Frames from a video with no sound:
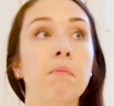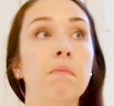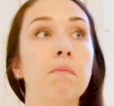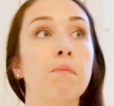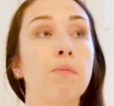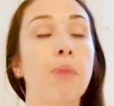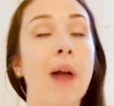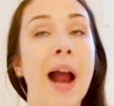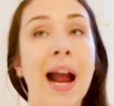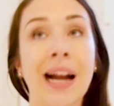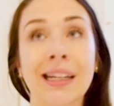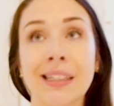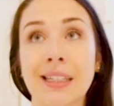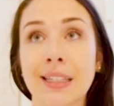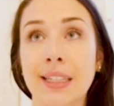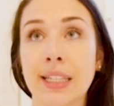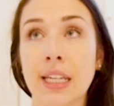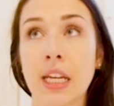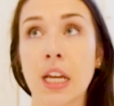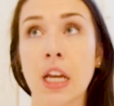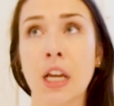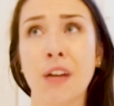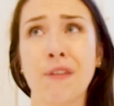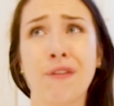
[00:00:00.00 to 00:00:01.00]

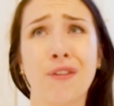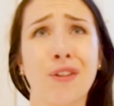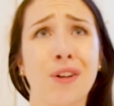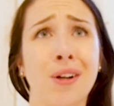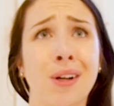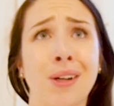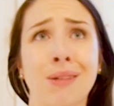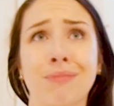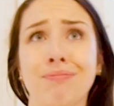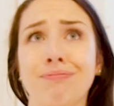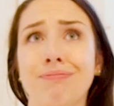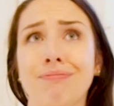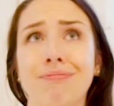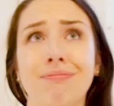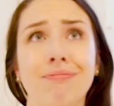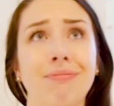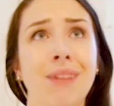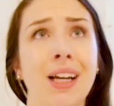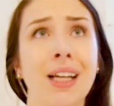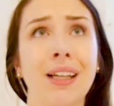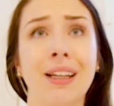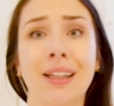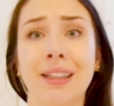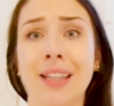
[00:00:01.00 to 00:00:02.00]
practicing for
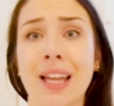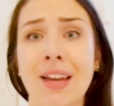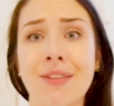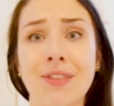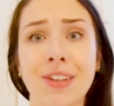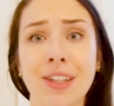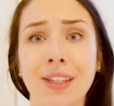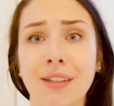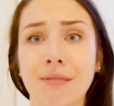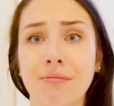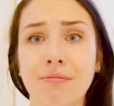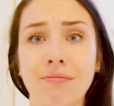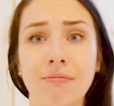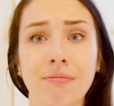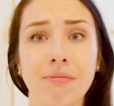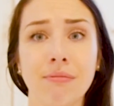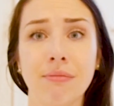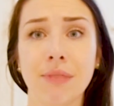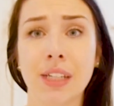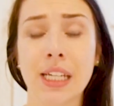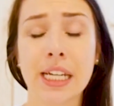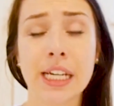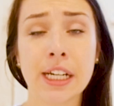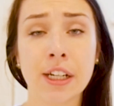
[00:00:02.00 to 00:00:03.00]
11
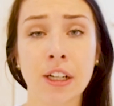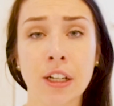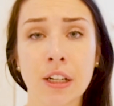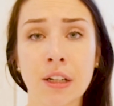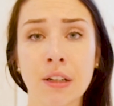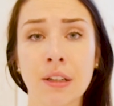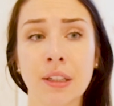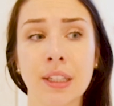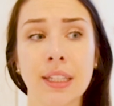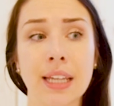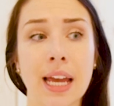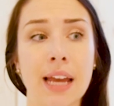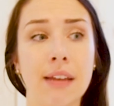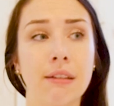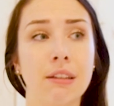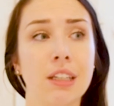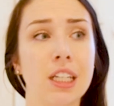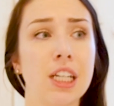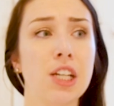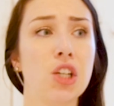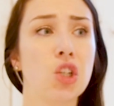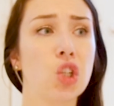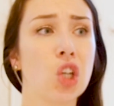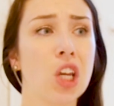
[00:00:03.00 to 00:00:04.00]
years and
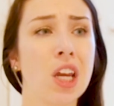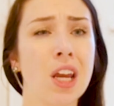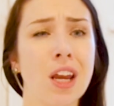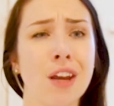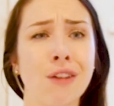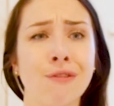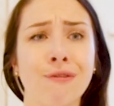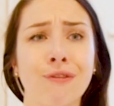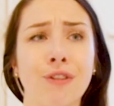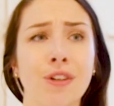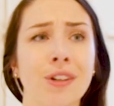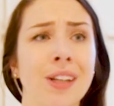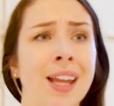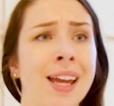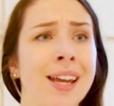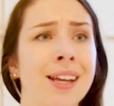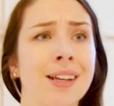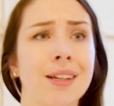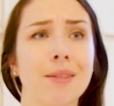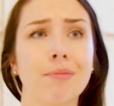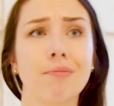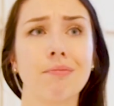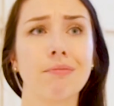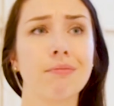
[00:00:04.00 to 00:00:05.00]
teaching for
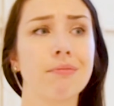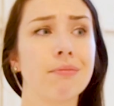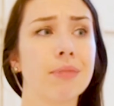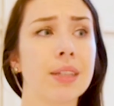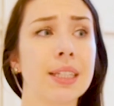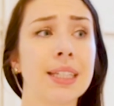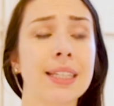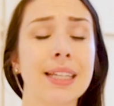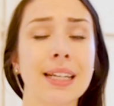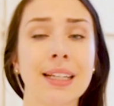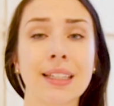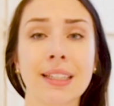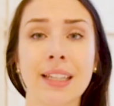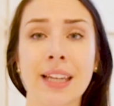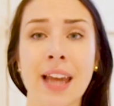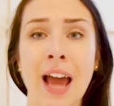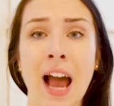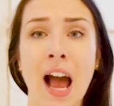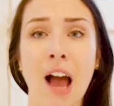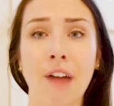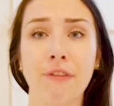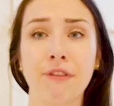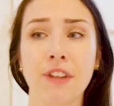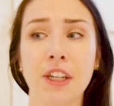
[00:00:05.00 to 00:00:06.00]
like
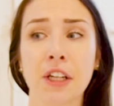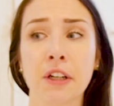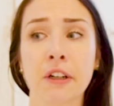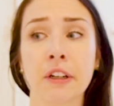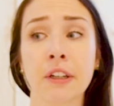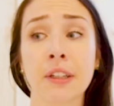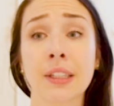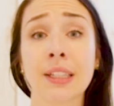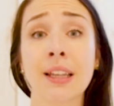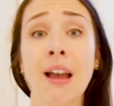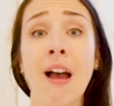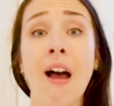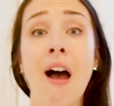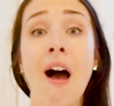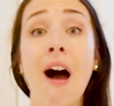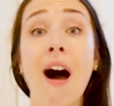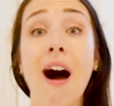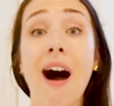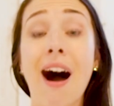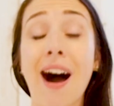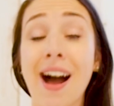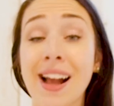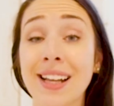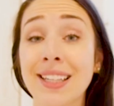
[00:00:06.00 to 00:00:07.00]
6.5 years,
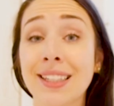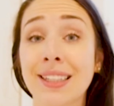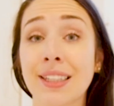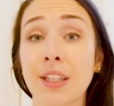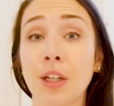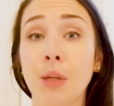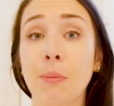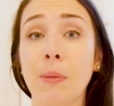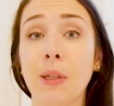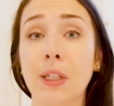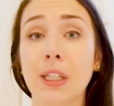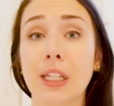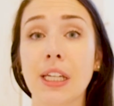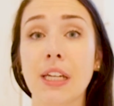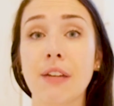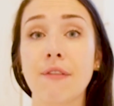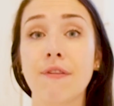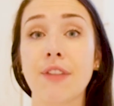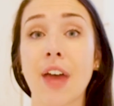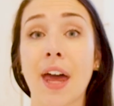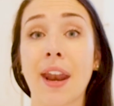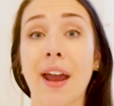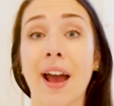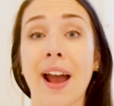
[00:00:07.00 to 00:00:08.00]
I still
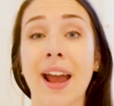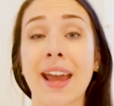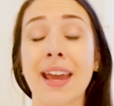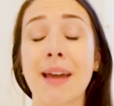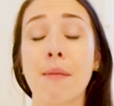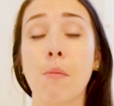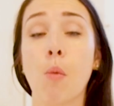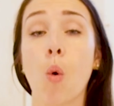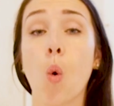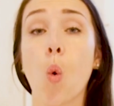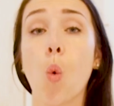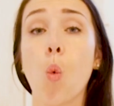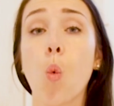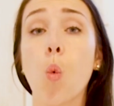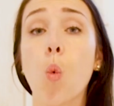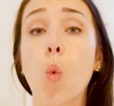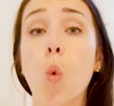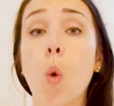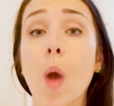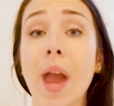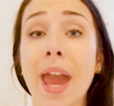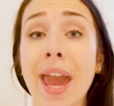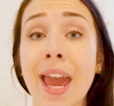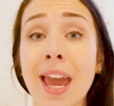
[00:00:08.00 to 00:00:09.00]
believe that I am
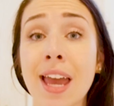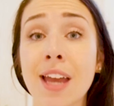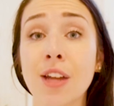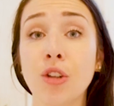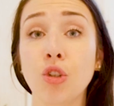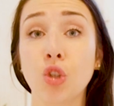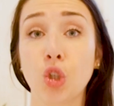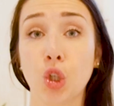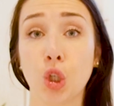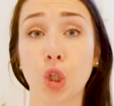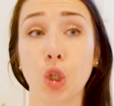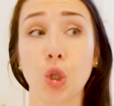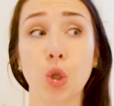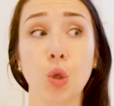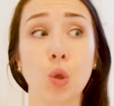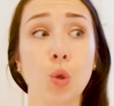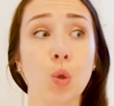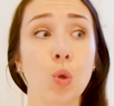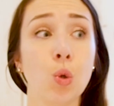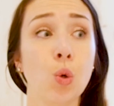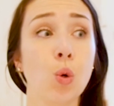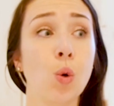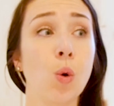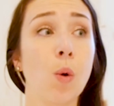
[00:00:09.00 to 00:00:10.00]
way
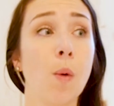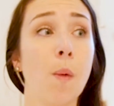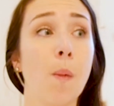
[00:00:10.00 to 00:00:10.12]
too